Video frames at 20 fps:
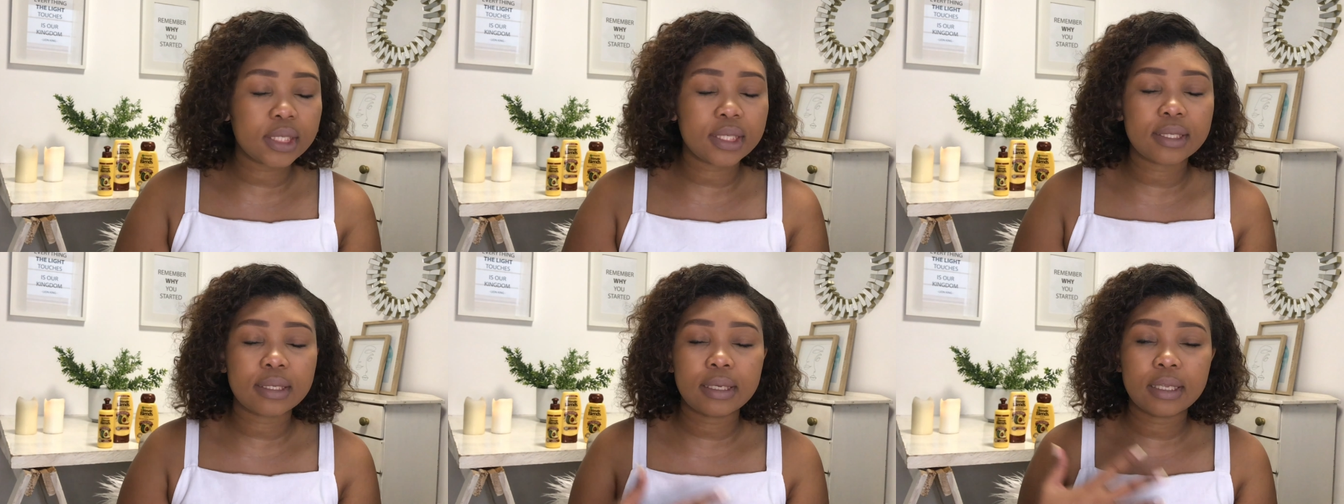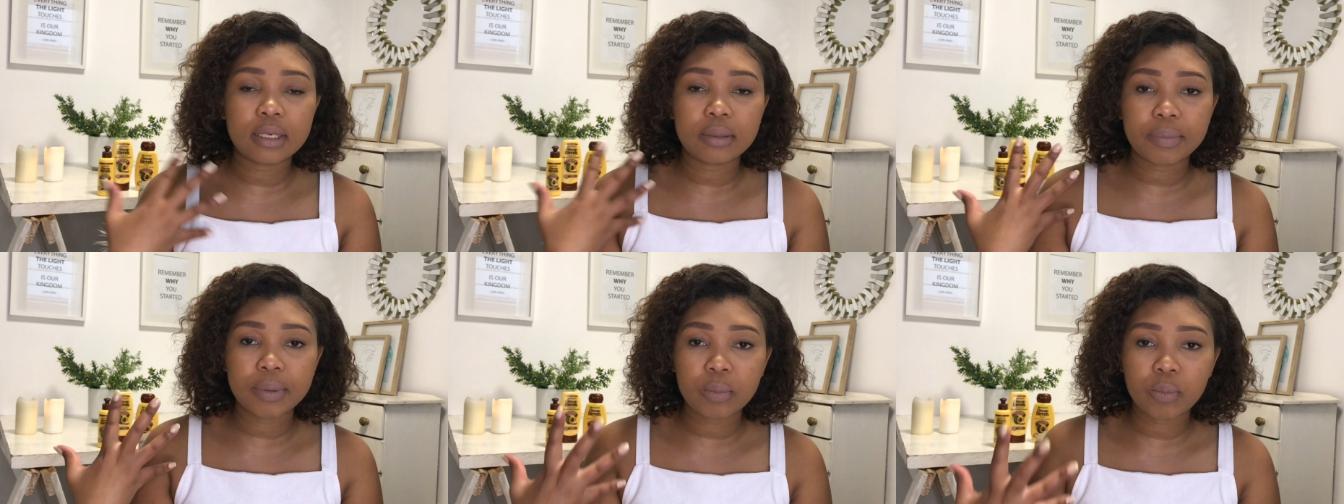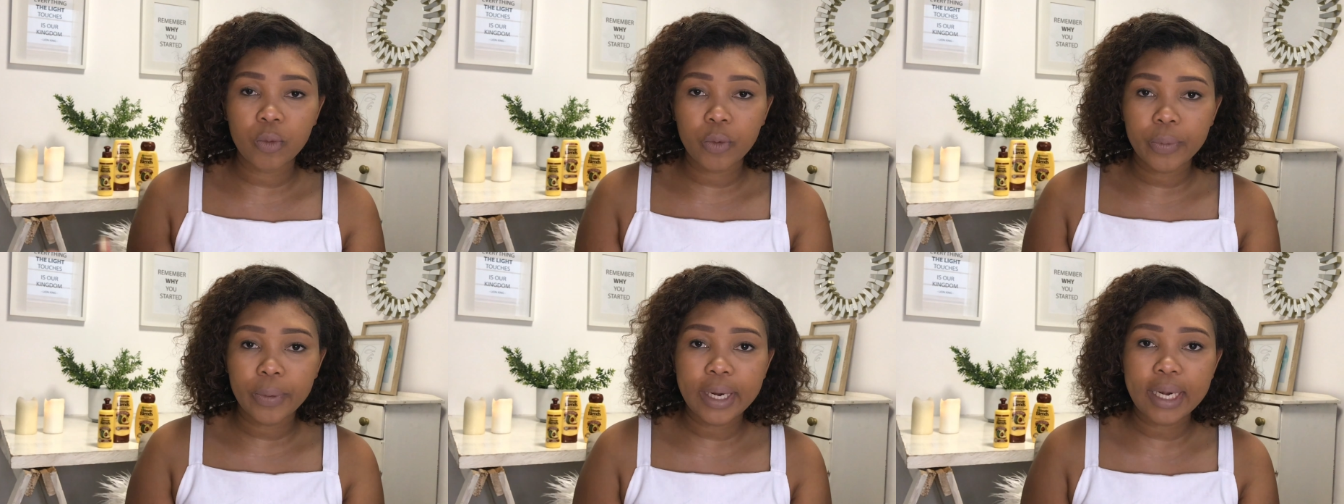It's a little bit
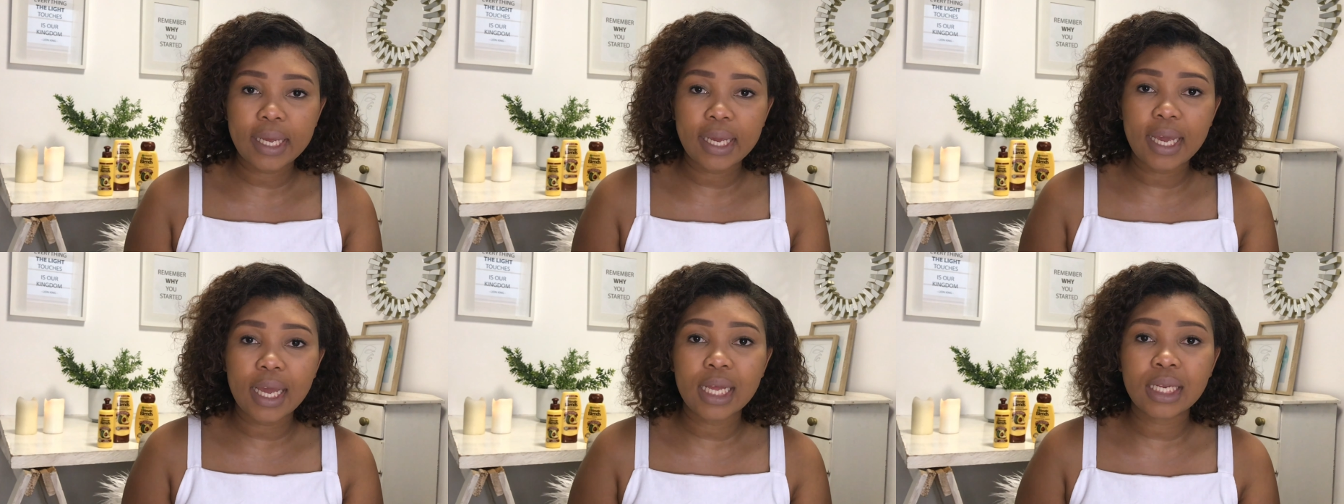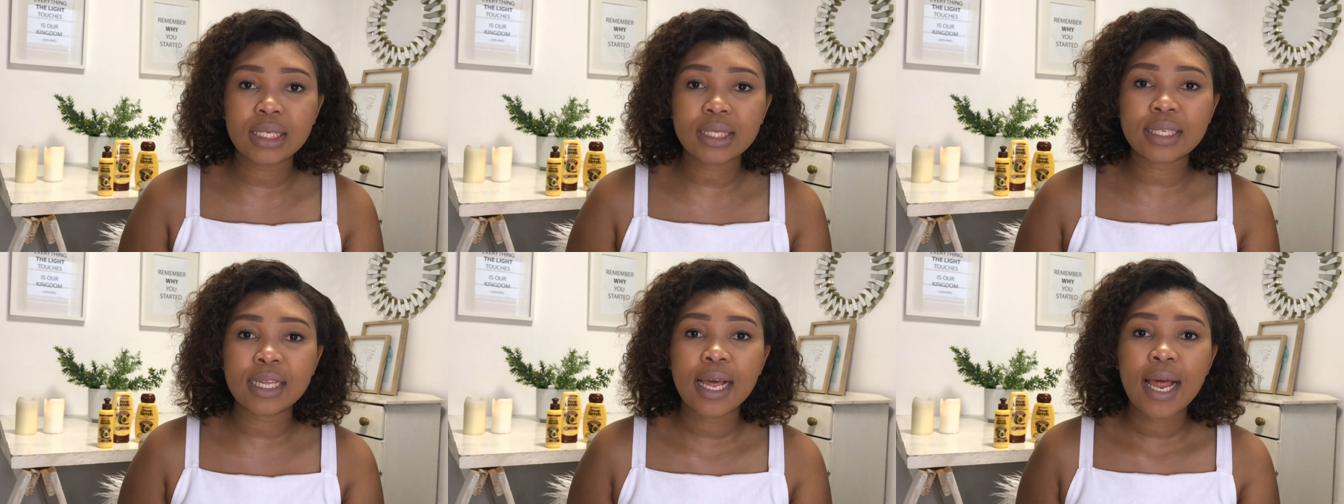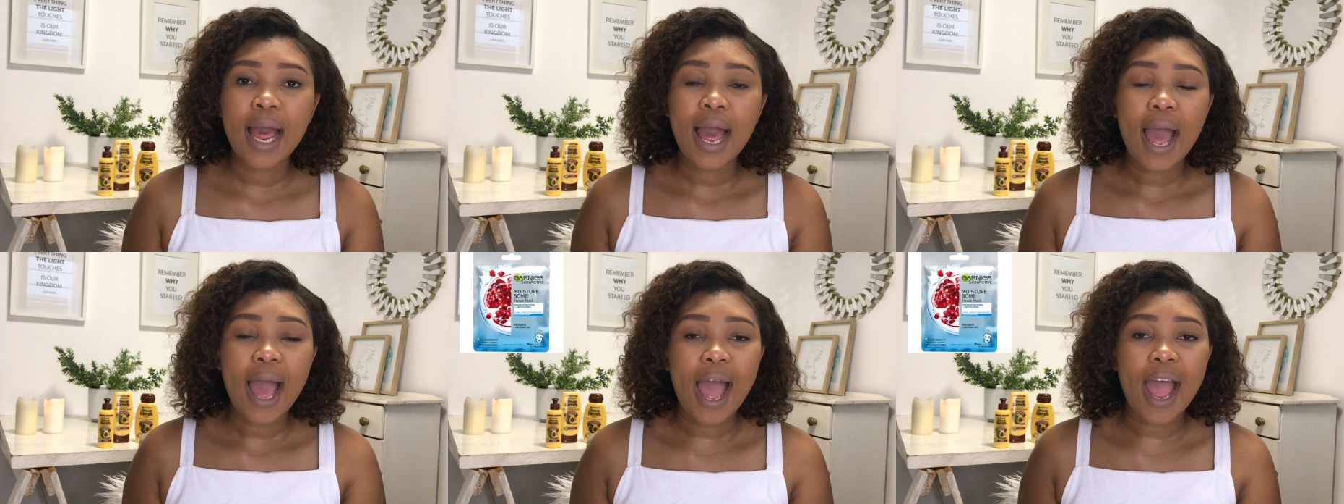more radiant
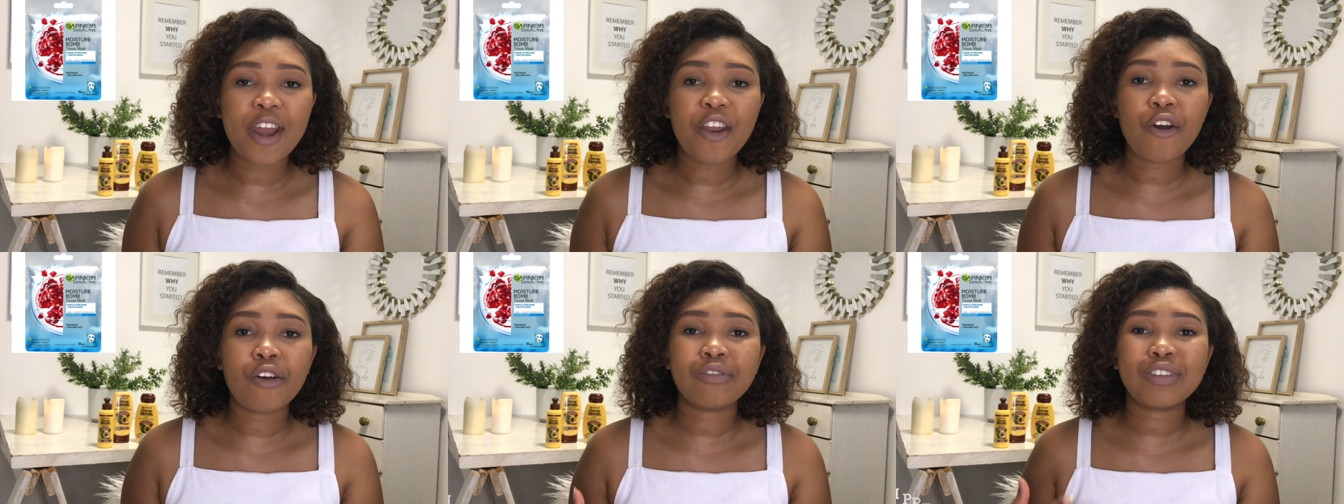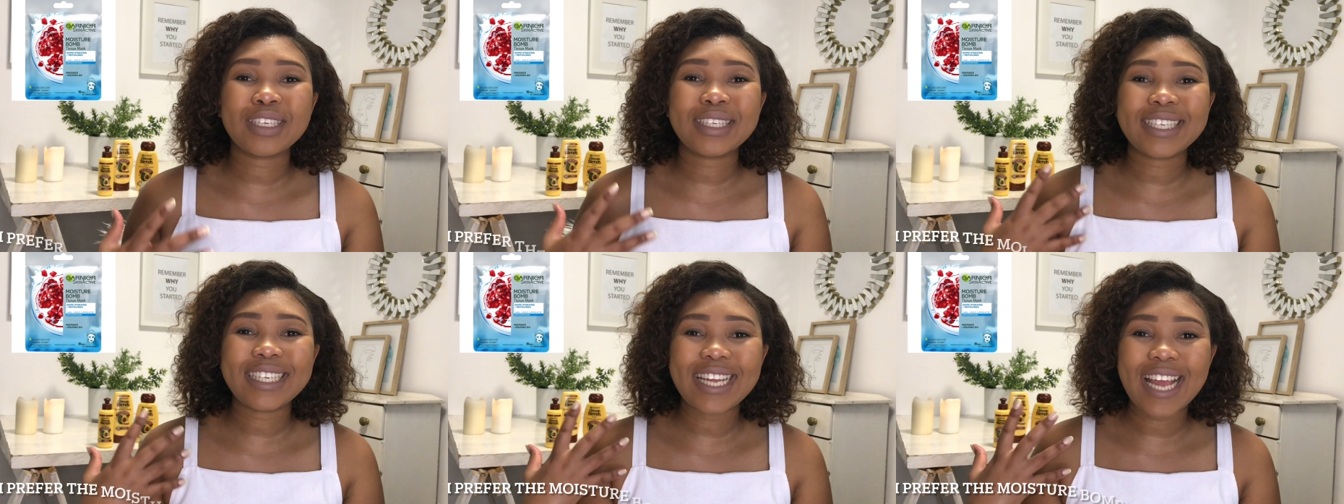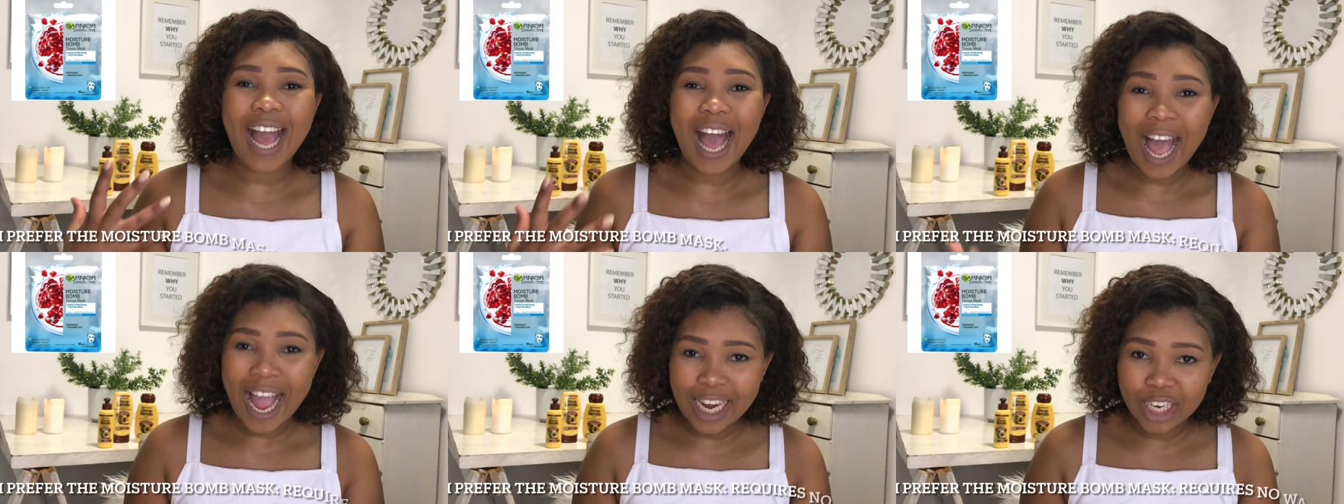and obviously
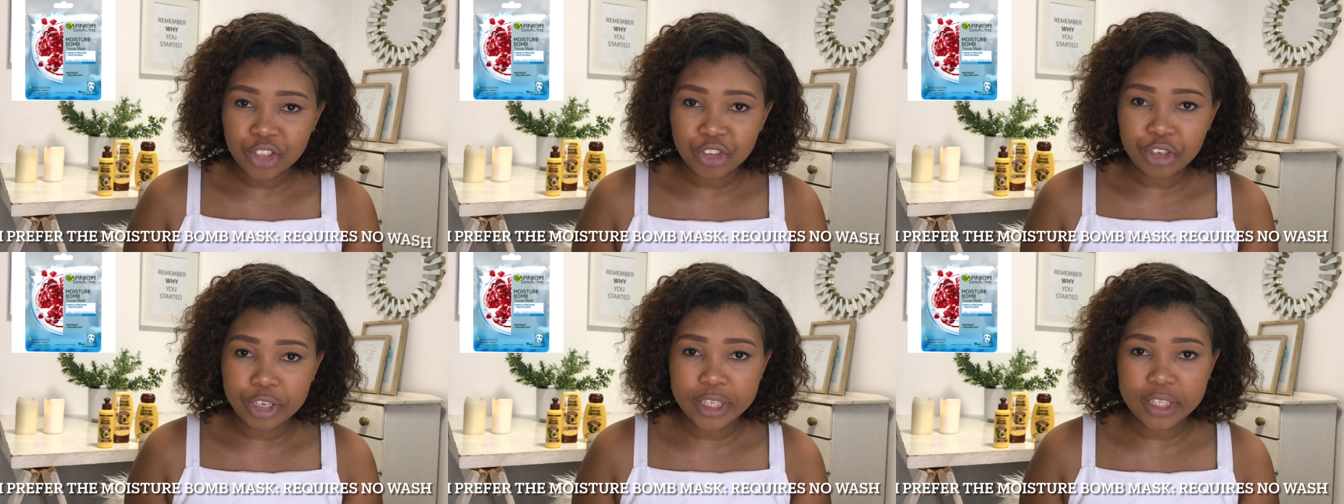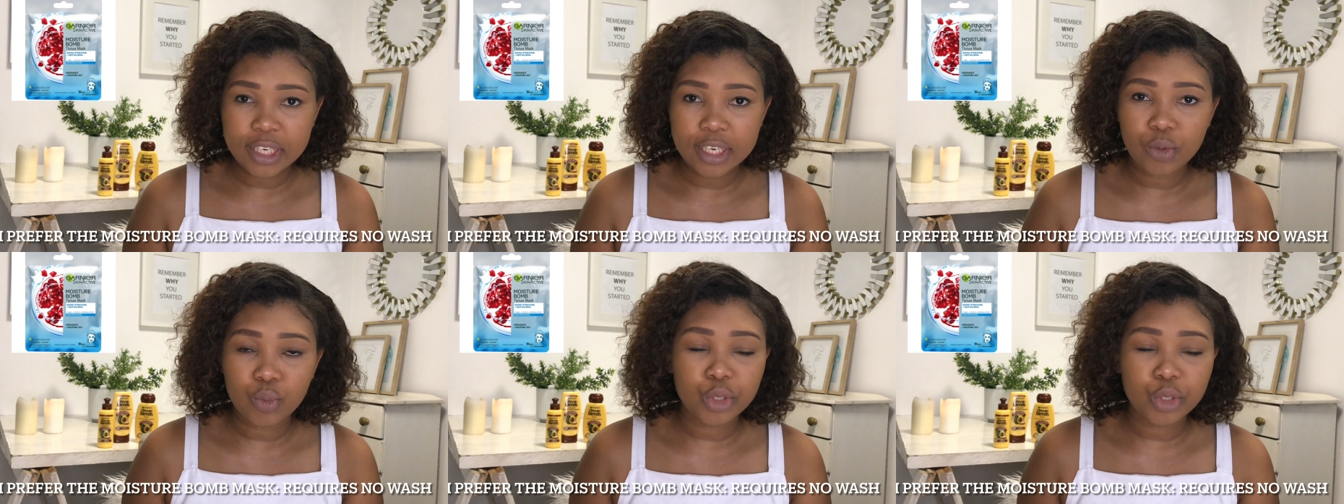hydrated,